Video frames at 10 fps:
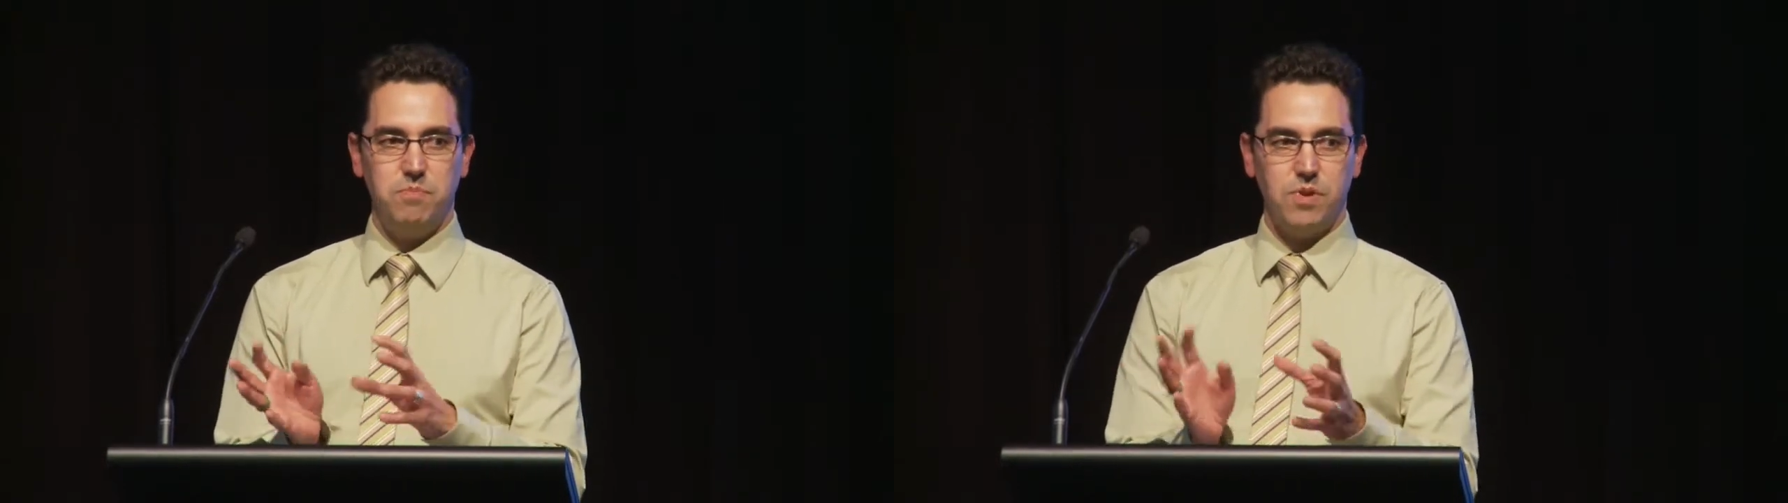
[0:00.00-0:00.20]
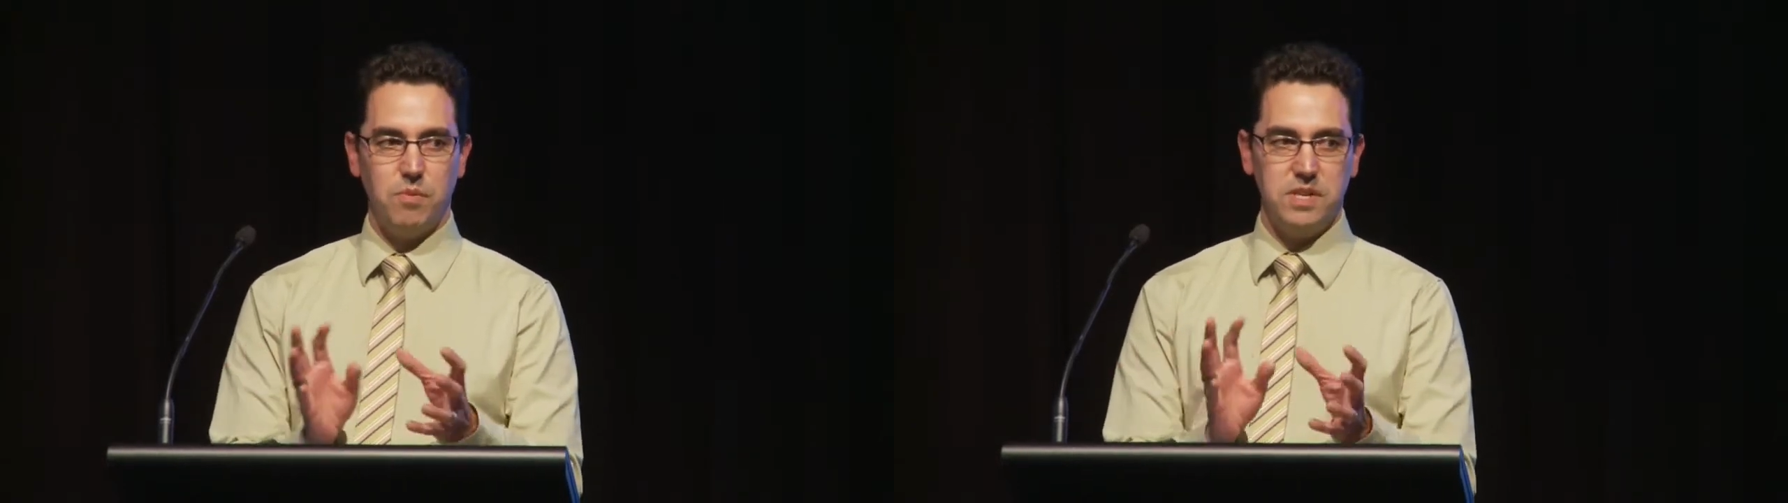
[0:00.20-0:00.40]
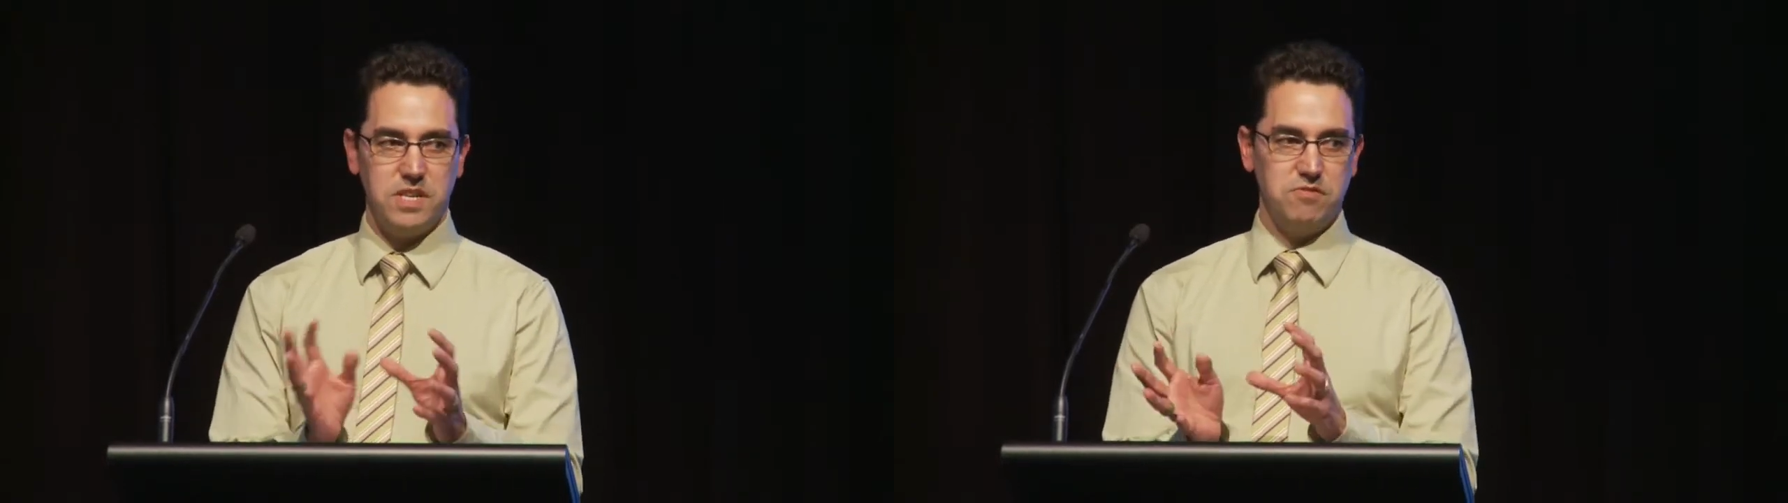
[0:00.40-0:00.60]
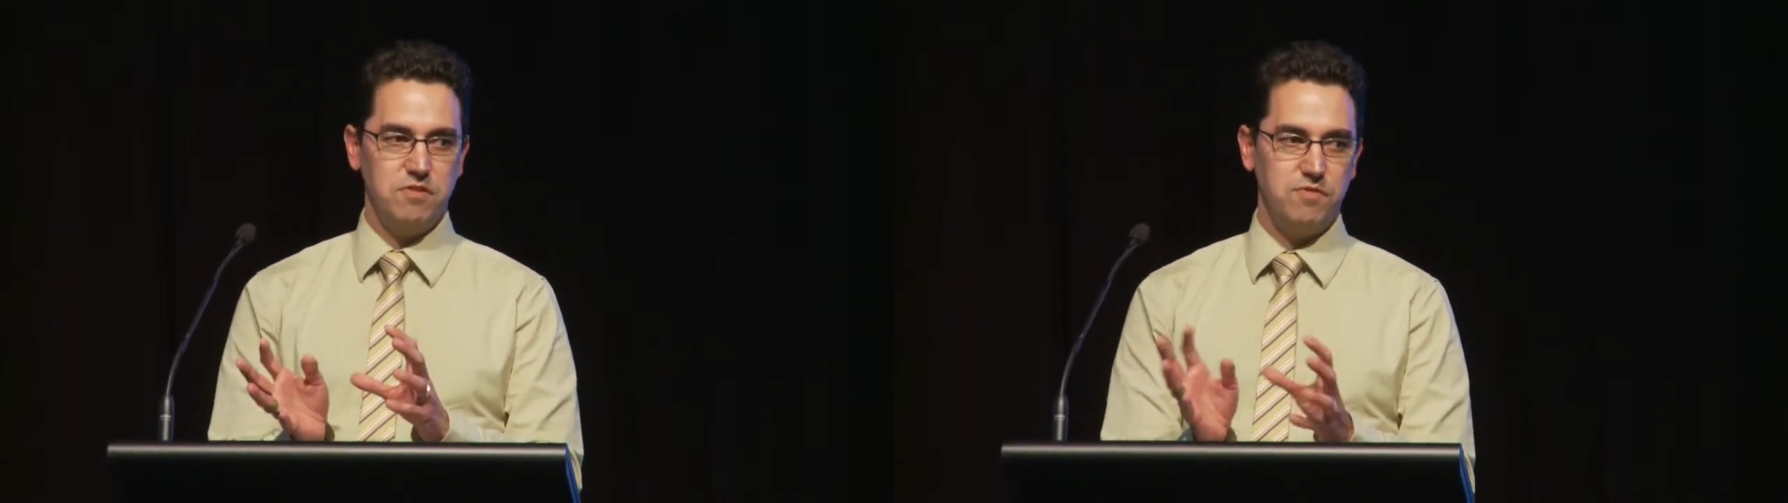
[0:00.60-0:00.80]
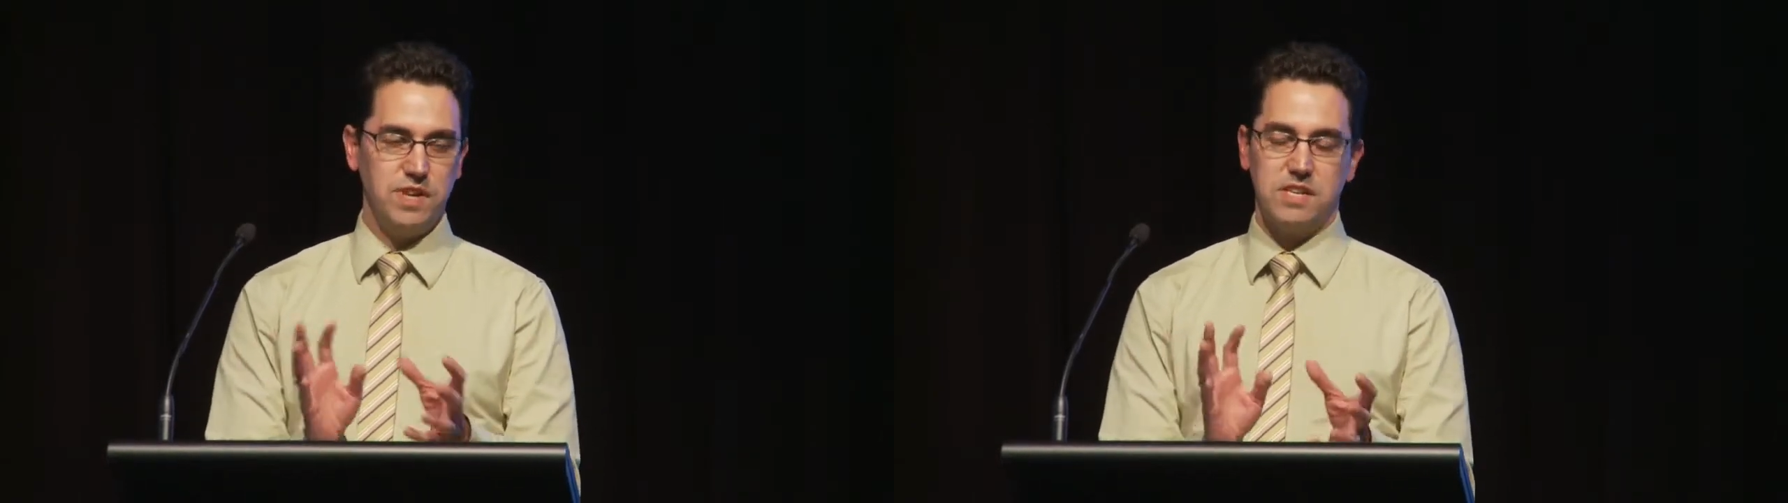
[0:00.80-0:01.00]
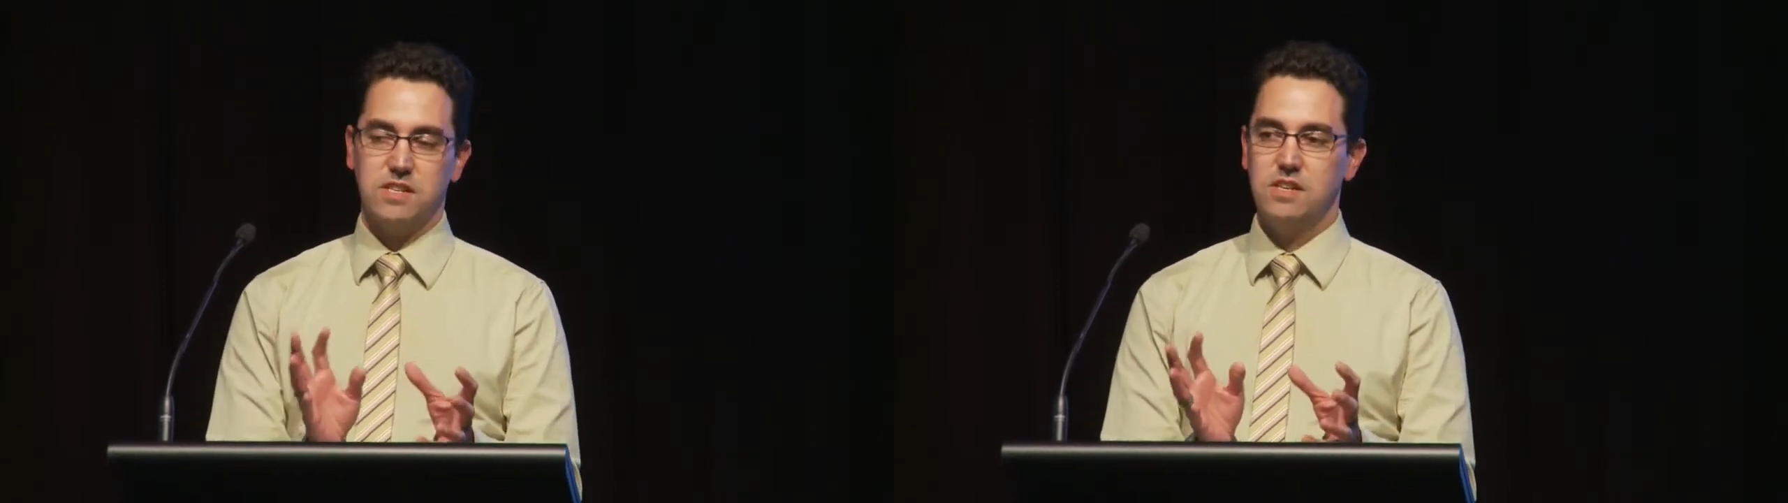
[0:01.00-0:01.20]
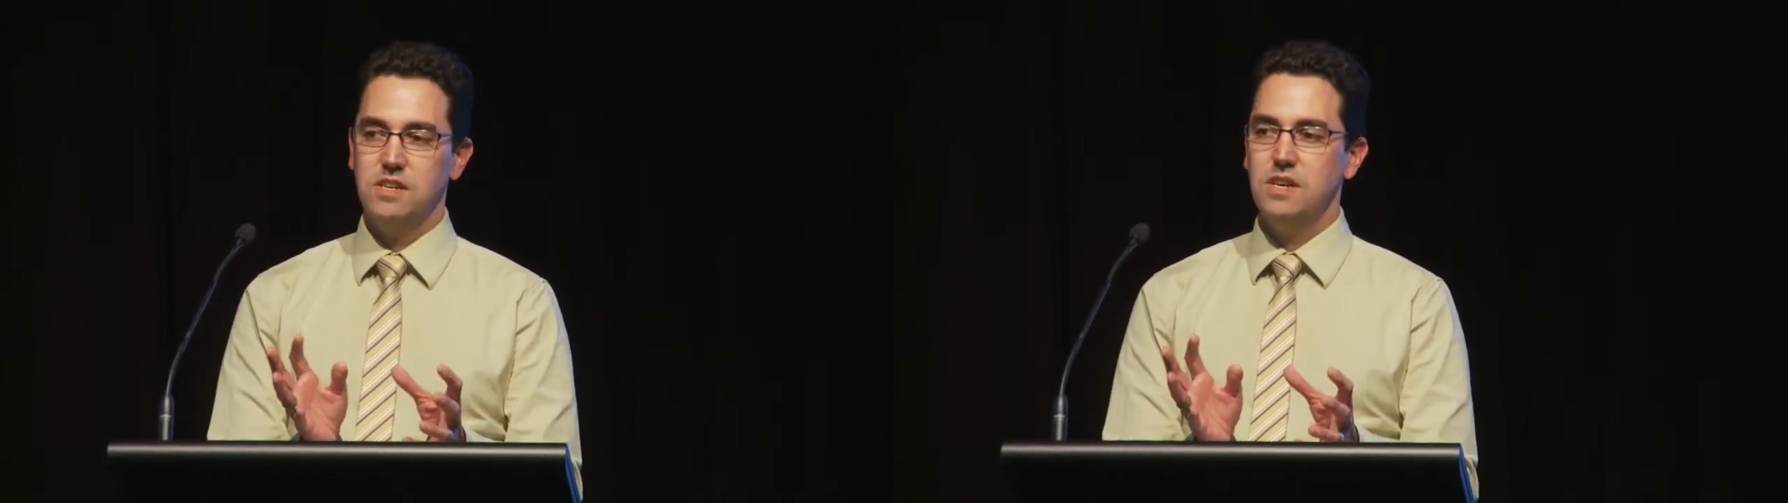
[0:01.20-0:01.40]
probably doesn't reflect